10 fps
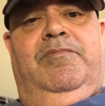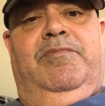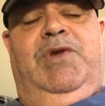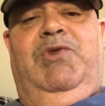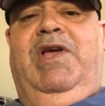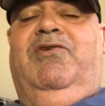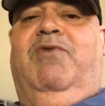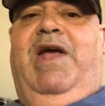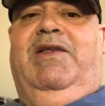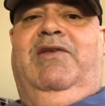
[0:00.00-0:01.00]
You think it's
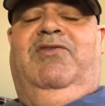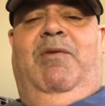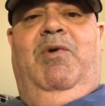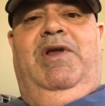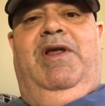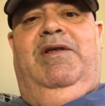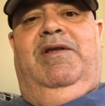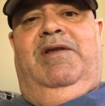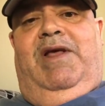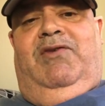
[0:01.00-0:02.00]
right that someone
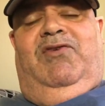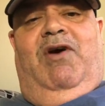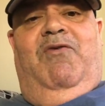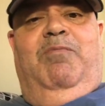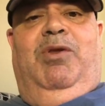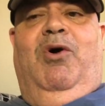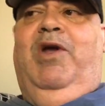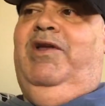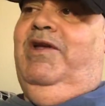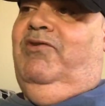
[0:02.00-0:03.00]
that's
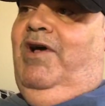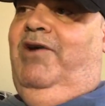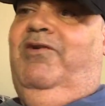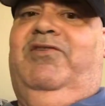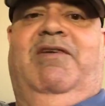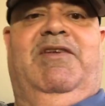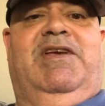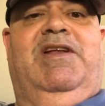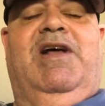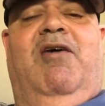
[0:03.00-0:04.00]
self-employed gets
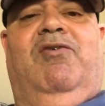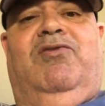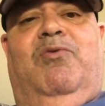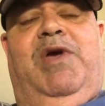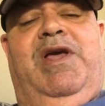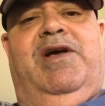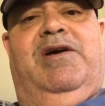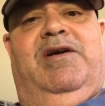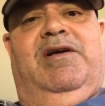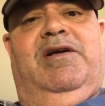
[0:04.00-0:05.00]
$117 a week
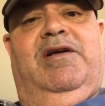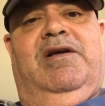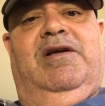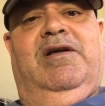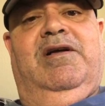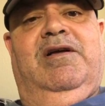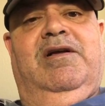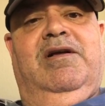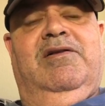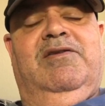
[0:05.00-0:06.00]

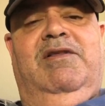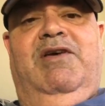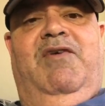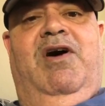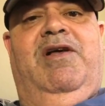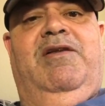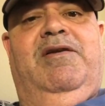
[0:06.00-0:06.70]
to live on?